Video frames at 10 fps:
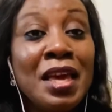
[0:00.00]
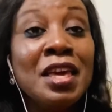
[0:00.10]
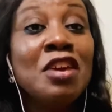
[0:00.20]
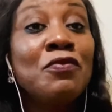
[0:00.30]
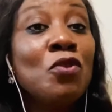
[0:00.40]

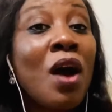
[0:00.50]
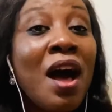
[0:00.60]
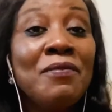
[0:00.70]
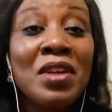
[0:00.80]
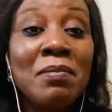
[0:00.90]
If you
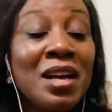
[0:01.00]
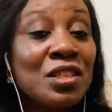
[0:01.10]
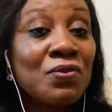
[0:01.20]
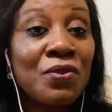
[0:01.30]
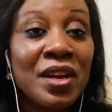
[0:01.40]
have them as
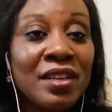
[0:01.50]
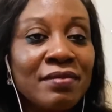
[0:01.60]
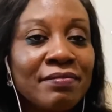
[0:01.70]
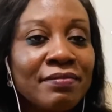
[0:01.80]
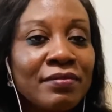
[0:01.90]
friends,
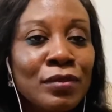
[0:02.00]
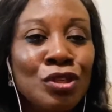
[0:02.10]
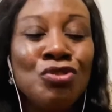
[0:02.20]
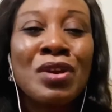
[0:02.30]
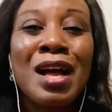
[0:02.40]

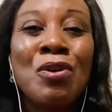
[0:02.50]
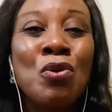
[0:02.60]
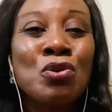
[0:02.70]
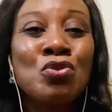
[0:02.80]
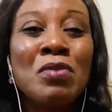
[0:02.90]
you can go to,